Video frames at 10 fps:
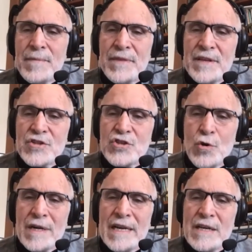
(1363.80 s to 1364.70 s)

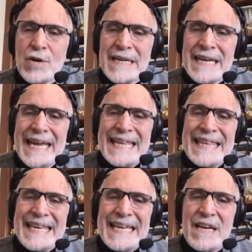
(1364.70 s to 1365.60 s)
shortening or
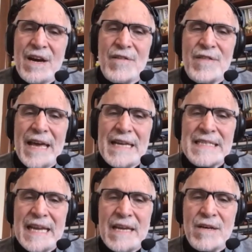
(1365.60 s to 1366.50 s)
lengthening of that
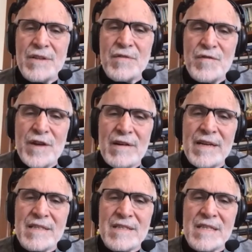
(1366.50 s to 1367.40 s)
tail, the
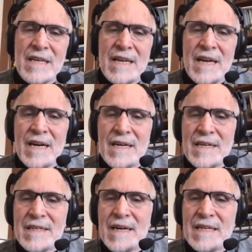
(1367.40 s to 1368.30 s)
variance
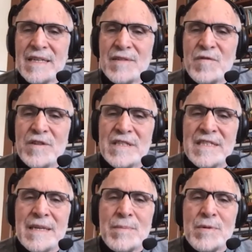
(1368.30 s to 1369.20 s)
in
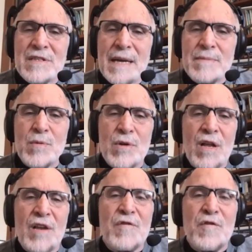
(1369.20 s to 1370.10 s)
different types, we'll
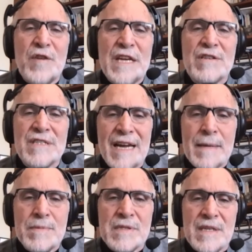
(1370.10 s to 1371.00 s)
call it
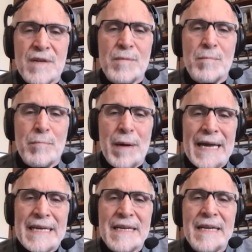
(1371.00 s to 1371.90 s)
phenotypes, different
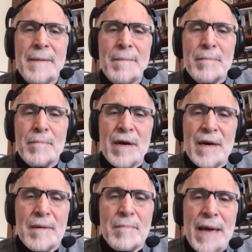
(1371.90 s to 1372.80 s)
body
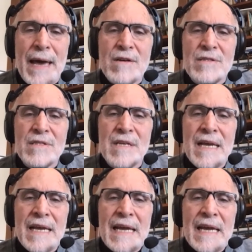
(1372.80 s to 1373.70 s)
patterns.
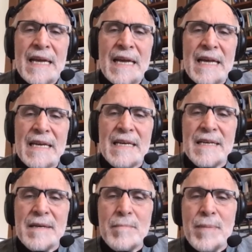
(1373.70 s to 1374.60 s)

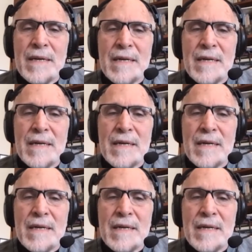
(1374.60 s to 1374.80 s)
But